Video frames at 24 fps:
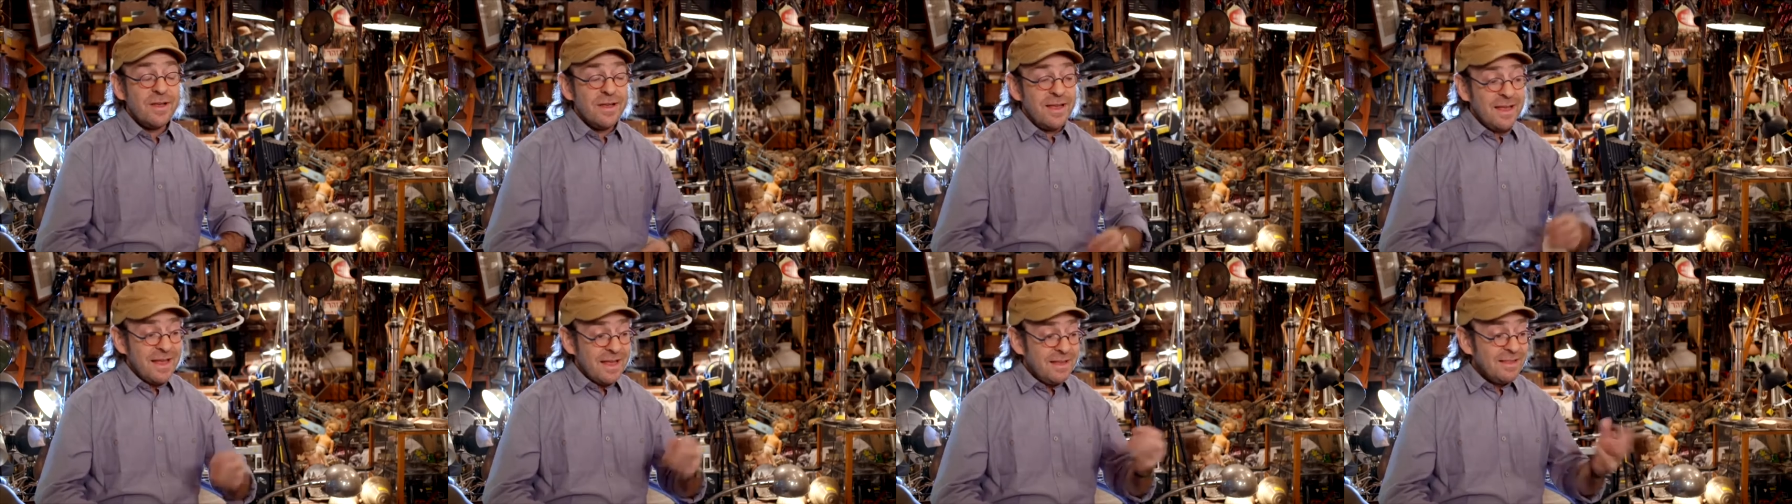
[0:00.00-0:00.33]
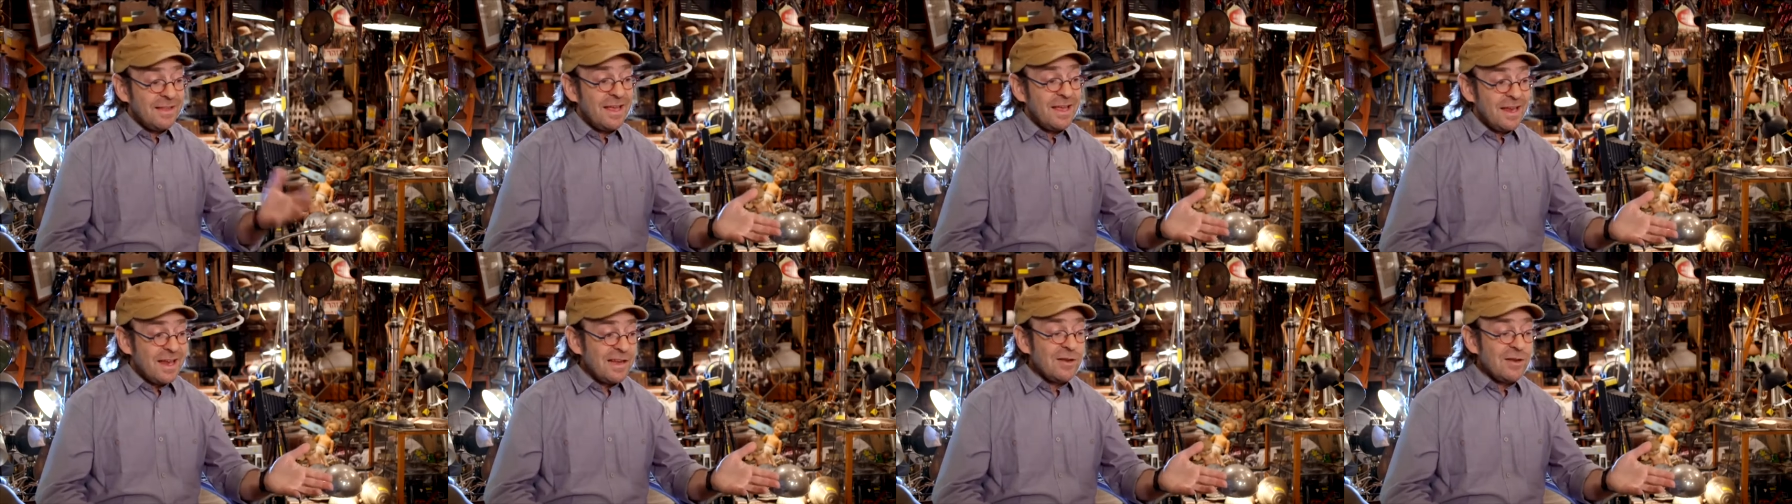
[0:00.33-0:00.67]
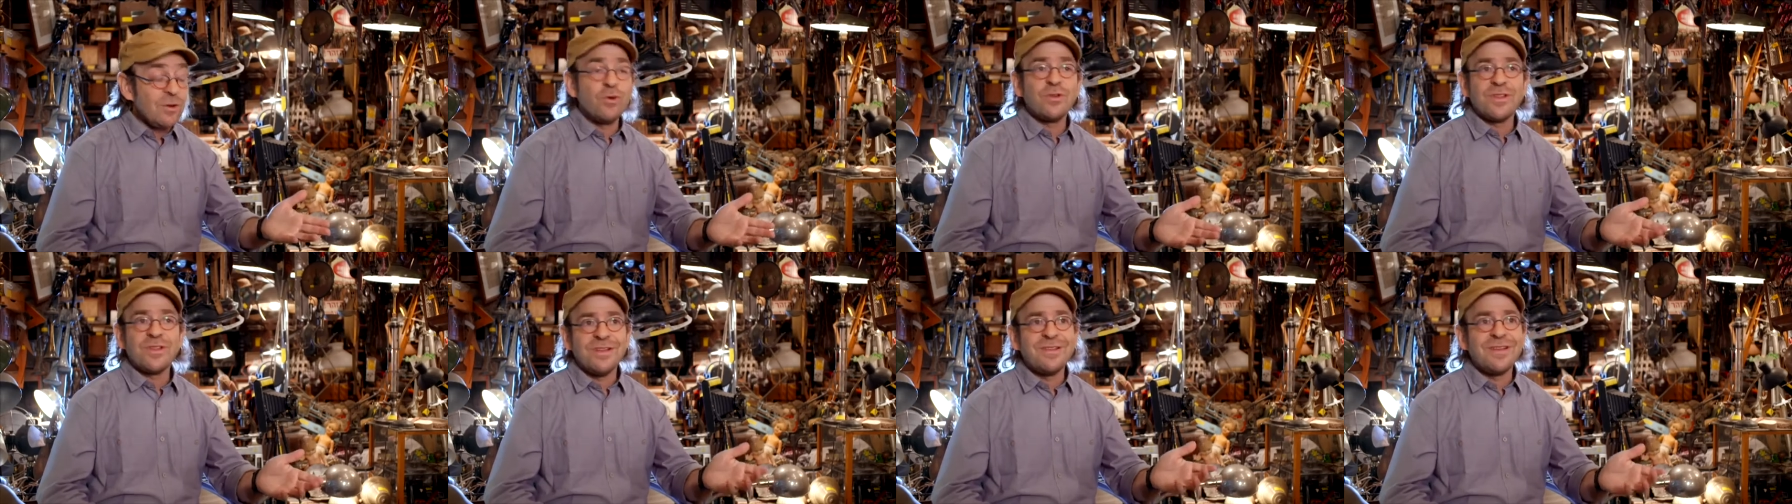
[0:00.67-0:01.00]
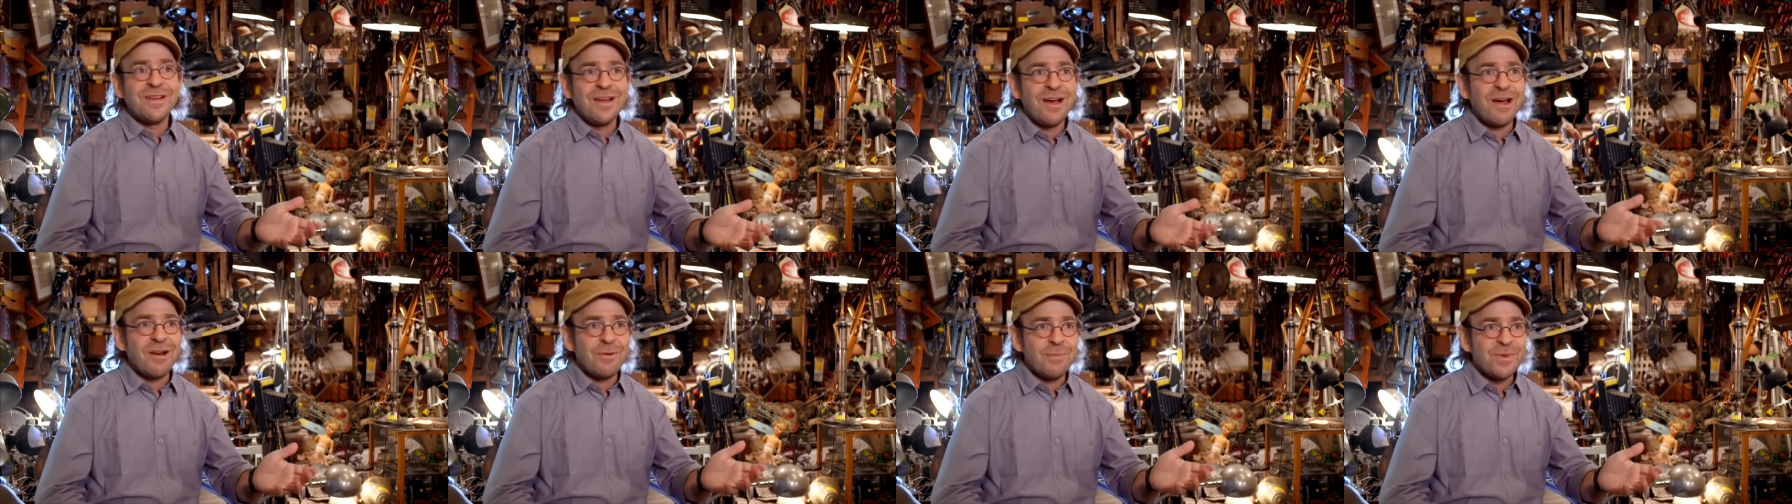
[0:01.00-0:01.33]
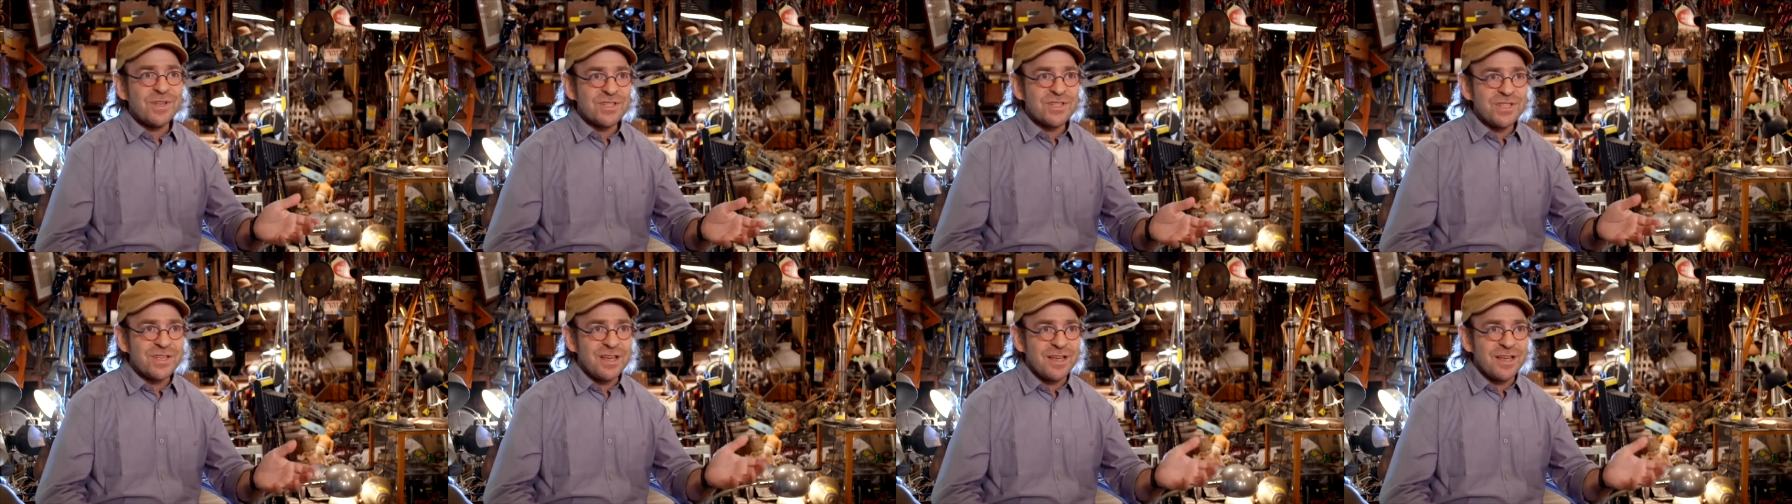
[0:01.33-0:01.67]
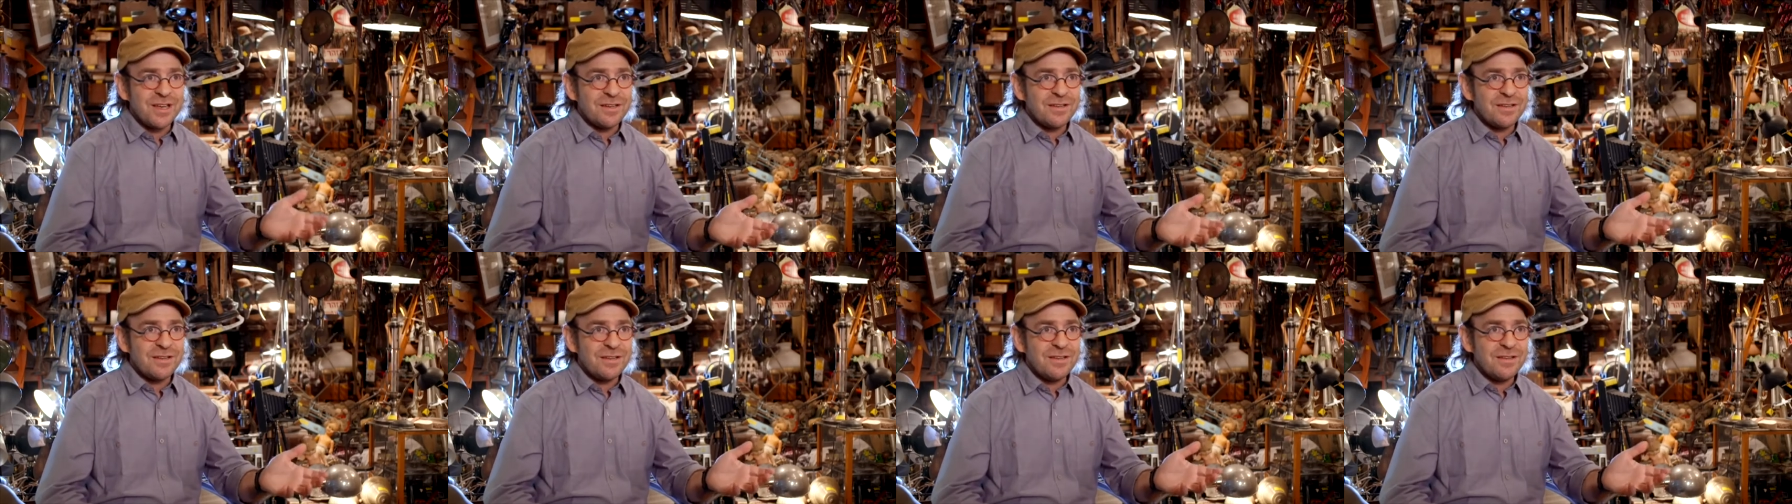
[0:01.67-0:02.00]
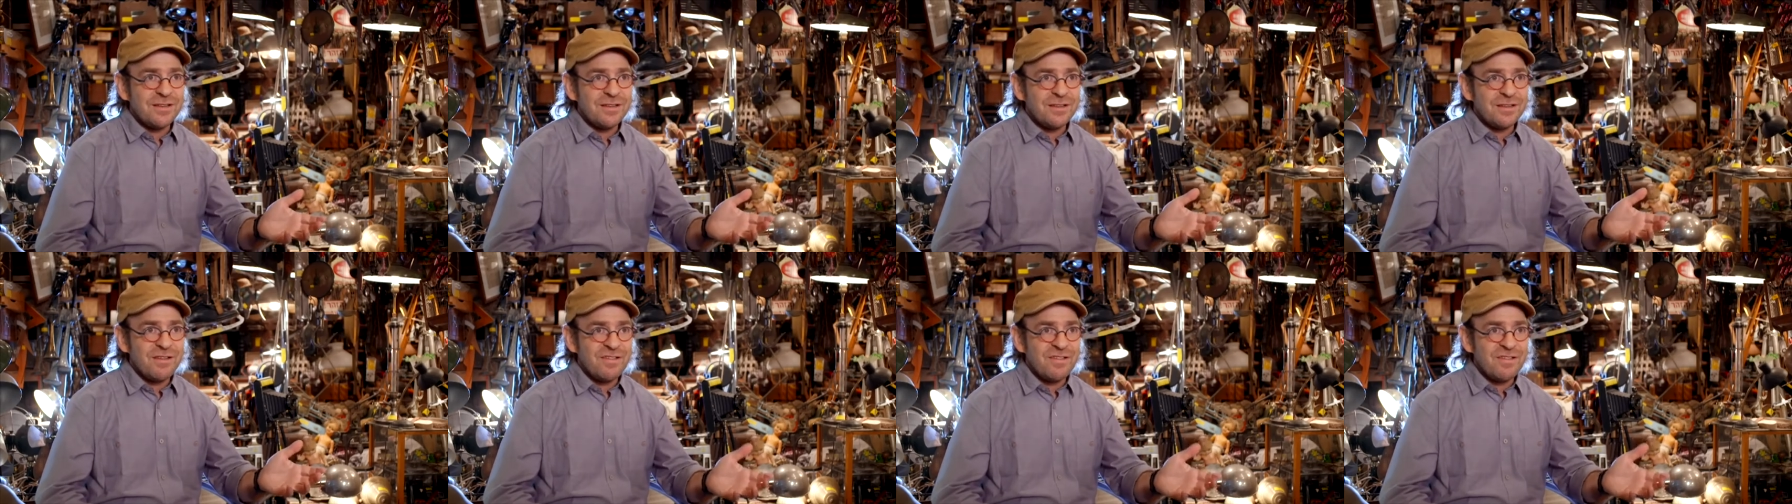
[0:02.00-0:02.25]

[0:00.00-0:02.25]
And then I looked at the garbage can in the